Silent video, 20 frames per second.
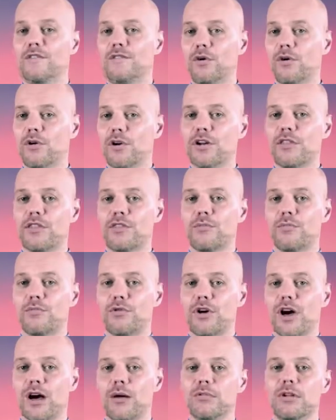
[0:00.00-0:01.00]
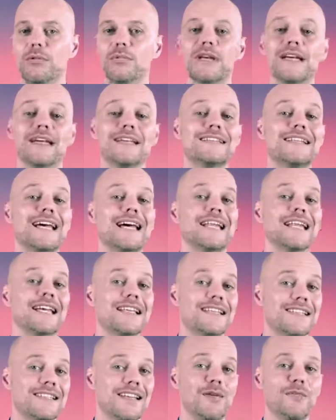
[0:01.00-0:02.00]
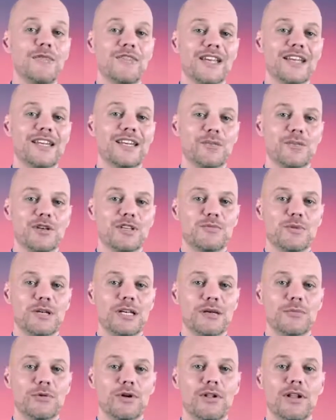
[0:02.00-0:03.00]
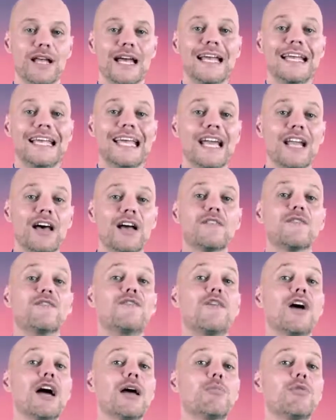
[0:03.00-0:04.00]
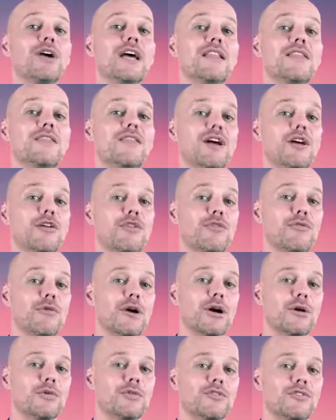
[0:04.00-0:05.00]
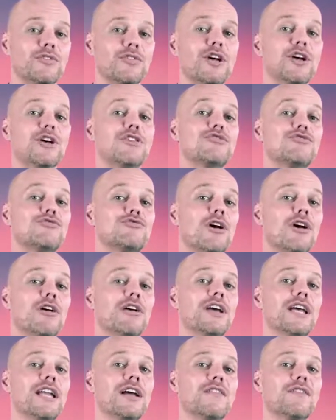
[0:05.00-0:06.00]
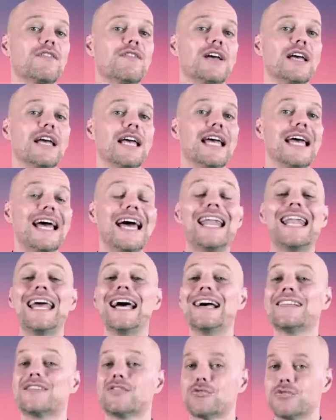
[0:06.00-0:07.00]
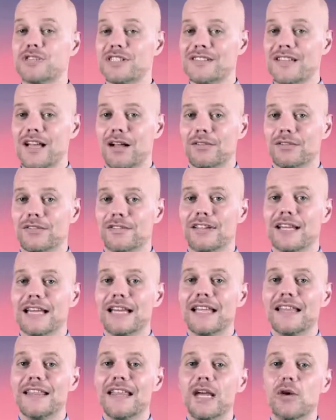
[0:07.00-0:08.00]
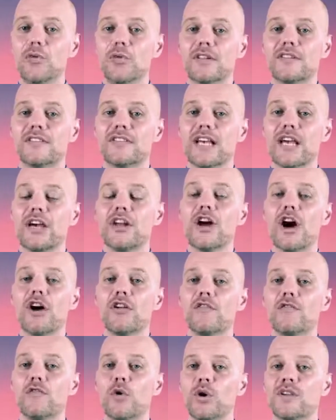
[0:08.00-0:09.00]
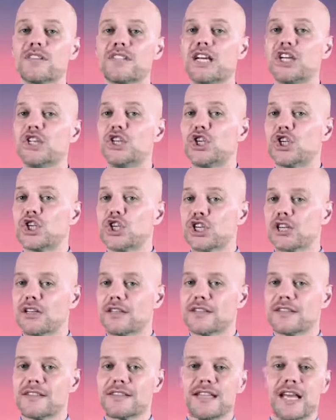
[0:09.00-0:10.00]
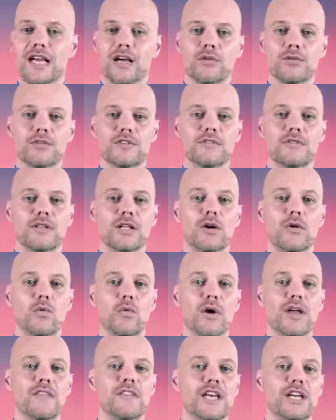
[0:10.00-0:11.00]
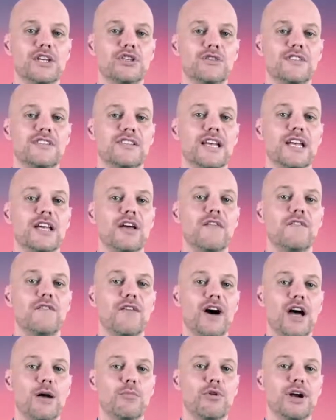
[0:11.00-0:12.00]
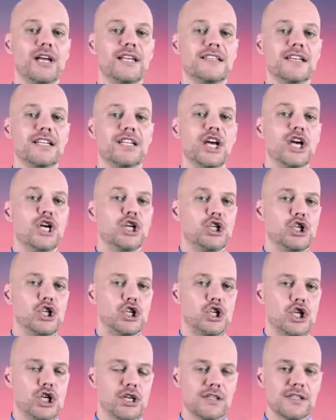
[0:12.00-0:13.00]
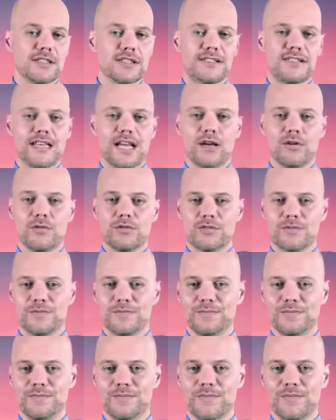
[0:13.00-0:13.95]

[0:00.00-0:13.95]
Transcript: Fourth problem is that some Vietnamese people cannot vibrate their throats strong enough, and as a result, they will say an unvoiced ch sound when they should say a vibrated j sound.